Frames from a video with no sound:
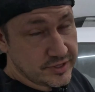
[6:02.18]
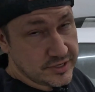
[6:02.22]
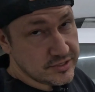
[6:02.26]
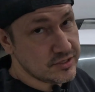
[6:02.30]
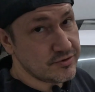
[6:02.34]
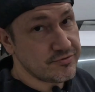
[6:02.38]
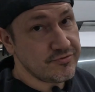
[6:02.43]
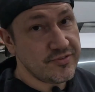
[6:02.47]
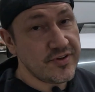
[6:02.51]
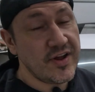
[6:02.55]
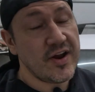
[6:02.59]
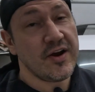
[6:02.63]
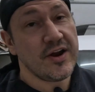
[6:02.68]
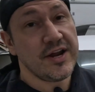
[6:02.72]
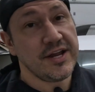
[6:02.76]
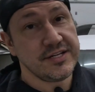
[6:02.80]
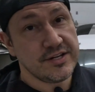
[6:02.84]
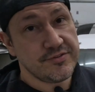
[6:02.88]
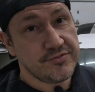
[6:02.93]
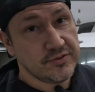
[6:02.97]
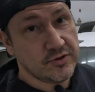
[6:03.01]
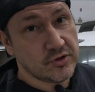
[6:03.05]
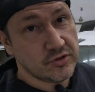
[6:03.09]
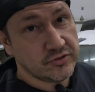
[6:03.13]
these are very
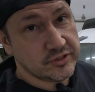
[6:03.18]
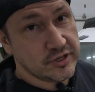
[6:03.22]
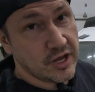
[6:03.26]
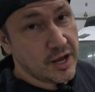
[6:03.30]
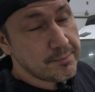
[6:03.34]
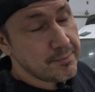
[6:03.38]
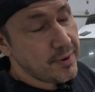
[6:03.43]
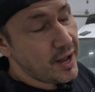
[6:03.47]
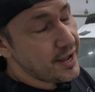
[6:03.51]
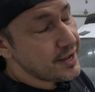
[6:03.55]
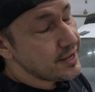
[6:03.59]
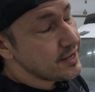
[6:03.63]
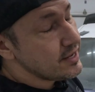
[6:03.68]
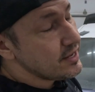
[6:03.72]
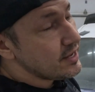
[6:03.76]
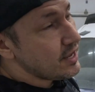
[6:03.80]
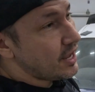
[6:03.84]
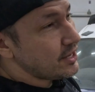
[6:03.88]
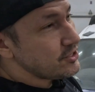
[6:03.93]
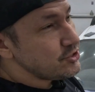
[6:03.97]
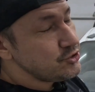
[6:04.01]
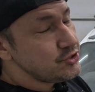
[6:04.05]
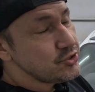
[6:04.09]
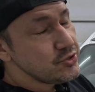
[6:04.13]
difficult to come by.
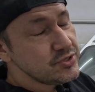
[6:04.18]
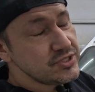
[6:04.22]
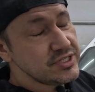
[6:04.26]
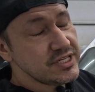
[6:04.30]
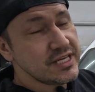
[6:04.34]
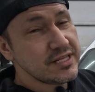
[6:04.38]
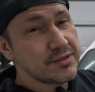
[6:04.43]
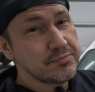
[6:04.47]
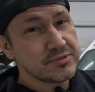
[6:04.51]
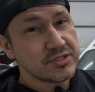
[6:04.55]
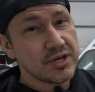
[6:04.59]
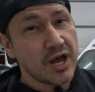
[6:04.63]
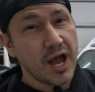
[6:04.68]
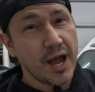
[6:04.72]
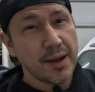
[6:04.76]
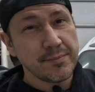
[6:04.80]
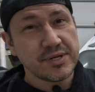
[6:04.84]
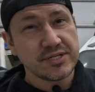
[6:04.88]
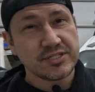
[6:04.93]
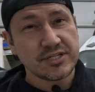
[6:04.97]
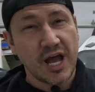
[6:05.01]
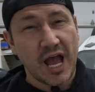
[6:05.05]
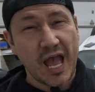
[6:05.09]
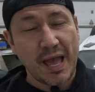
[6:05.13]
You do see them time
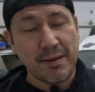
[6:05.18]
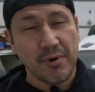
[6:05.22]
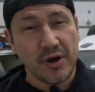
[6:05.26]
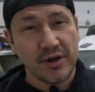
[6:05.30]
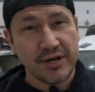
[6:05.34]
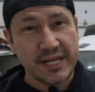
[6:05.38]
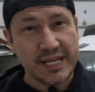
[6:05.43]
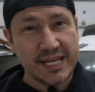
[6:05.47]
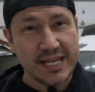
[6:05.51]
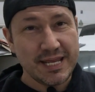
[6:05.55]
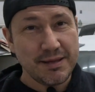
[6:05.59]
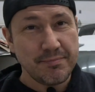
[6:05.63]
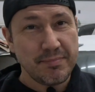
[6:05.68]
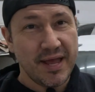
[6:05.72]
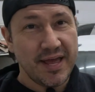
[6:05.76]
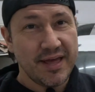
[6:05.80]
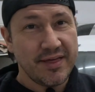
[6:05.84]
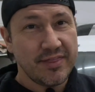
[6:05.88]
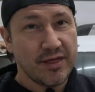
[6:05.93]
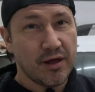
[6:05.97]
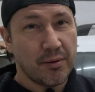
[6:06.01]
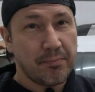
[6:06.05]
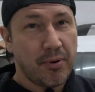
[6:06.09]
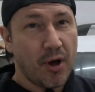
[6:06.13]
to time on
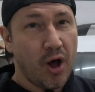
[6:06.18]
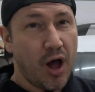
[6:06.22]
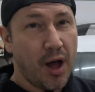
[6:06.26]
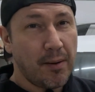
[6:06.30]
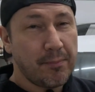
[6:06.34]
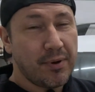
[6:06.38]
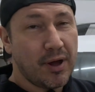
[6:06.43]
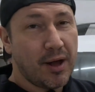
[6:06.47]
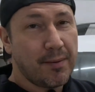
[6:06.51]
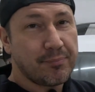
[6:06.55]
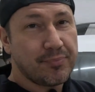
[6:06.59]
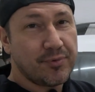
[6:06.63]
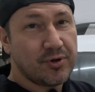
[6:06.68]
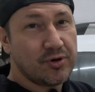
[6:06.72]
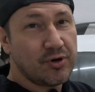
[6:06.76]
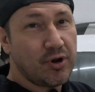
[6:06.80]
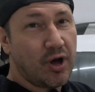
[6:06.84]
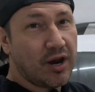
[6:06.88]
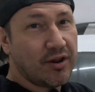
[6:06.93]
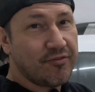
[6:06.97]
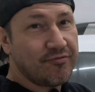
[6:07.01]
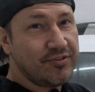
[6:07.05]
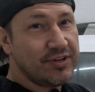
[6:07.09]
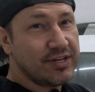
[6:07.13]
eBay, they'll pop up. They're
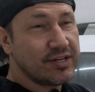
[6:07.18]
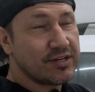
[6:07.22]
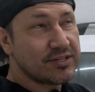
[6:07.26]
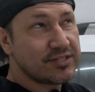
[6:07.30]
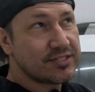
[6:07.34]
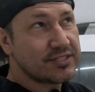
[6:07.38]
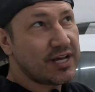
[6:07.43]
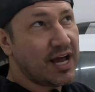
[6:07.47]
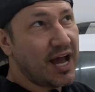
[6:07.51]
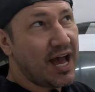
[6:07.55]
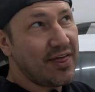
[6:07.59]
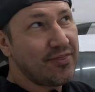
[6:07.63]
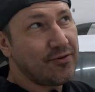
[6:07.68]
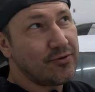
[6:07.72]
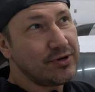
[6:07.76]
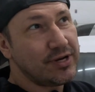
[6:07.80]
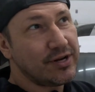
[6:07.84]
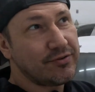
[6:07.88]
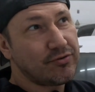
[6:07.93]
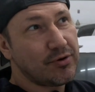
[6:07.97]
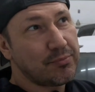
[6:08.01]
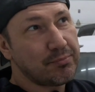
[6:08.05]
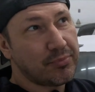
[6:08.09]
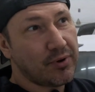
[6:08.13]
not a Veilside, they're a
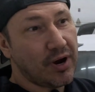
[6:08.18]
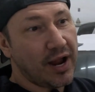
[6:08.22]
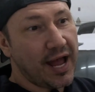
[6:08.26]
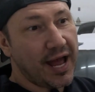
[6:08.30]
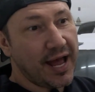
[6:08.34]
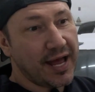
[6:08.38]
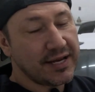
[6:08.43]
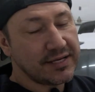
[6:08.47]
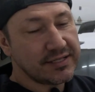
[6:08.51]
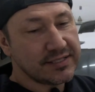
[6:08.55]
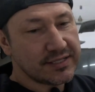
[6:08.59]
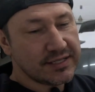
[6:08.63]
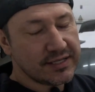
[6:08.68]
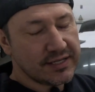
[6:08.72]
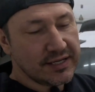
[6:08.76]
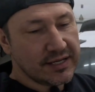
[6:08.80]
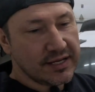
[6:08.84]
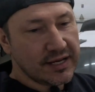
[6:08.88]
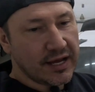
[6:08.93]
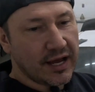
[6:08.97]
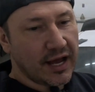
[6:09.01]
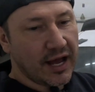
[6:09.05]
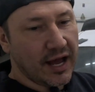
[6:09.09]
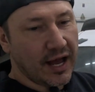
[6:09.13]
different brand.
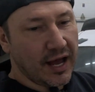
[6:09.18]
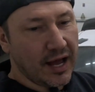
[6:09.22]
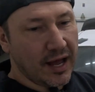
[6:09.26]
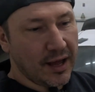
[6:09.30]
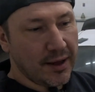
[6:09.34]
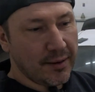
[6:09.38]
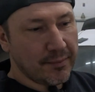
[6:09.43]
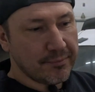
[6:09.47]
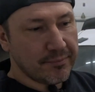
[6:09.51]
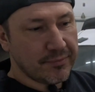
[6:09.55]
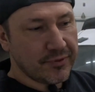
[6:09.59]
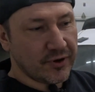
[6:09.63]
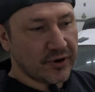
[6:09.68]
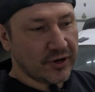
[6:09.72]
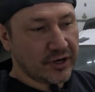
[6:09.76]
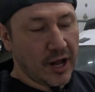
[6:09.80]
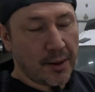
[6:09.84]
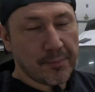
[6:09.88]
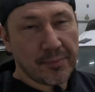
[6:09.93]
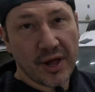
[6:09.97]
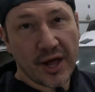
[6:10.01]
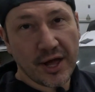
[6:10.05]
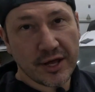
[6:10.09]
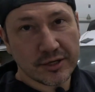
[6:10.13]
They're a
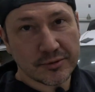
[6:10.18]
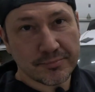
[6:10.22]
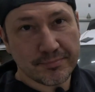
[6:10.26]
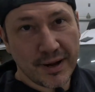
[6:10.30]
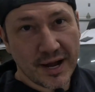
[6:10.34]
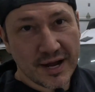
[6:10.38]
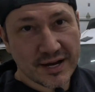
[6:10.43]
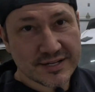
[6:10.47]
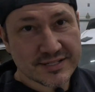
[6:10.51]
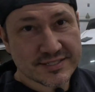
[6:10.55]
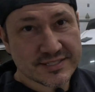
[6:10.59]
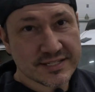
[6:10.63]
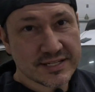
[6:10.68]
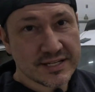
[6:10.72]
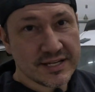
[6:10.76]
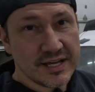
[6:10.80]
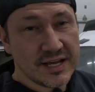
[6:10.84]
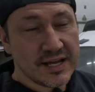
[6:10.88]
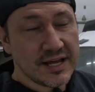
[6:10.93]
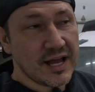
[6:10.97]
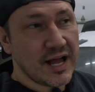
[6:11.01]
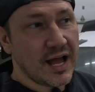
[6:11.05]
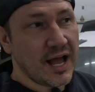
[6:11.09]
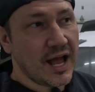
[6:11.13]
couple $100.
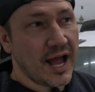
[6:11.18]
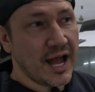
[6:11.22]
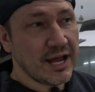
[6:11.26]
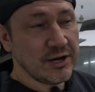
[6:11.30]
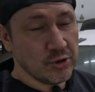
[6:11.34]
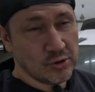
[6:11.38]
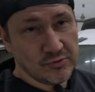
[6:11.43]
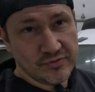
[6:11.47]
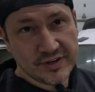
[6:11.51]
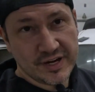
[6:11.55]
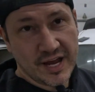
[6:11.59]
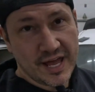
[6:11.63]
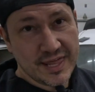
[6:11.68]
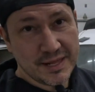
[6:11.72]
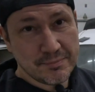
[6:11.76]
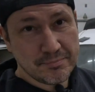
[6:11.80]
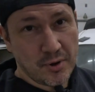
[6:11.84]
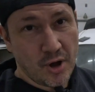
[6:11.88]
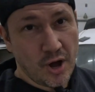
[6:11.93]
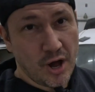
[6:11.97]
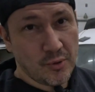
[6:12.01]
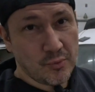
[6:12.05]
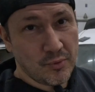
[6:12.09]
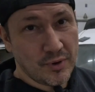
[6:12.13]
I know of a guy that
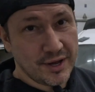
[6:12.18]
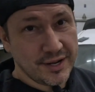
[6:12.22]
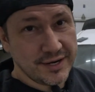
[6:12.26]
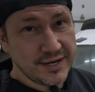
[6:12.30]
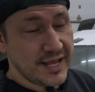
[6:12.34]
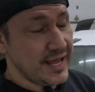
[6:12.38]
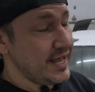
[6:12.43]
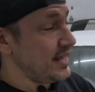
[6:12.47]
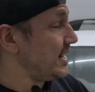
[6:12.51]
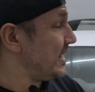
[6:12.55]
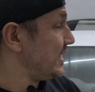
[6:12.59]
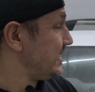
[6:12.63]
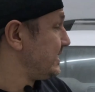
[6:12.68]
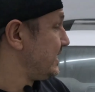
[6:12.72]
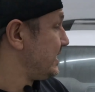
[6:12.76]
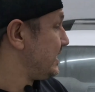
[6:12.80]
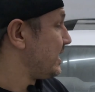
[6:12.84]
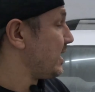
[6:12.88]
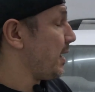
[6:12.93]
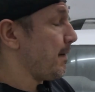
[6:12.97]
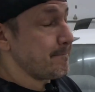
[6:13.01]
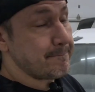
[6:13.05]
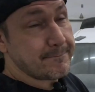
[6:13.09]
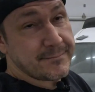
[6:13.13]
bought one and it
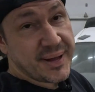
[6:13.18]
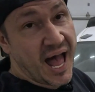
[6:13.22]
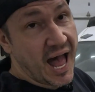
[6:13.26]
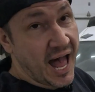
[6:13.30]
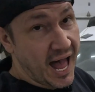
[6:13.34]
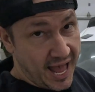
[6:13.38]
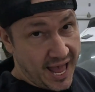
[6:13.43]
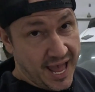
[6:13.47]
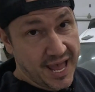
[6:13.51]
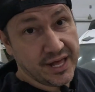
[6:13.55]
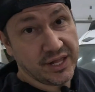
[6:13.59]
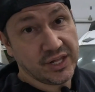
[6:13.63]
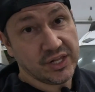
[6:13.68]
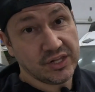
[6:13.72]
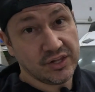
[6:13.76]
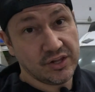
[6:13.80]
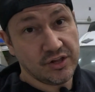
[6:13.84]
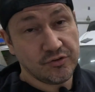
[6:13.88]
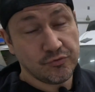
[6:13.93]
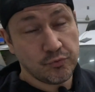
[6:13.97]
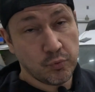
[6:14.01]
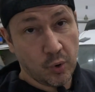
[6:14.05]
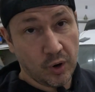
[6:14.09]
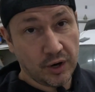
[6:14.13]
needed a pile
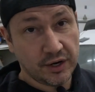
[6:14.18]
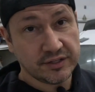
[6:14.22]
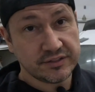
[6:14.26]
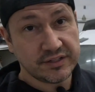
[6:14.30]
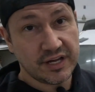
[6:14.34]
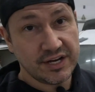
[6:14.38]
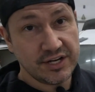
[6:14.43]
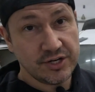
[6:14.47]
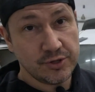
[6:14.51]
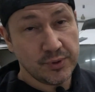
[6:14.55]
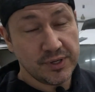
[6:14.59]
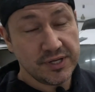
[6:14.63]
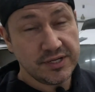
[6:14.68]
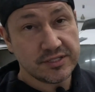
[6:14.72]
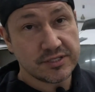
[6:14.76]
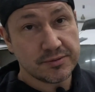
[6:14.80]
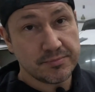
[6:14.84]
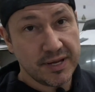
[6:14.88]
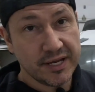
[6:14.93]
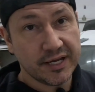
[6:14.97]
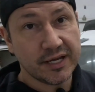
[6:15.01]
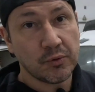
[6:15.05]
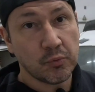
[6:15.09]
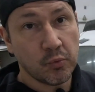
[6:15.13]
of work done to it to
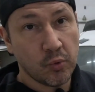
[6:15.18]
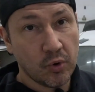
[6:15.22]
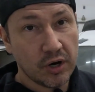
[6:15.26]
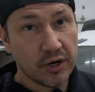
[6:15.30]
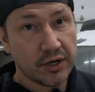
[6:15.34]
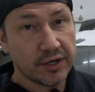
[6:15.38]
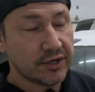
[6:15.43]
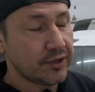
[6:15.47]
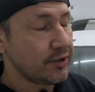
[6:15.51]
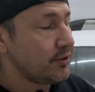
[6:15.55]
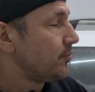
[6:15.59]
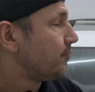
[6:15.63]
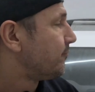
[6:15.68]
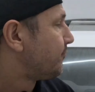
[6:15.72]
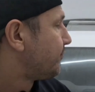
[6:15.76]
make it work.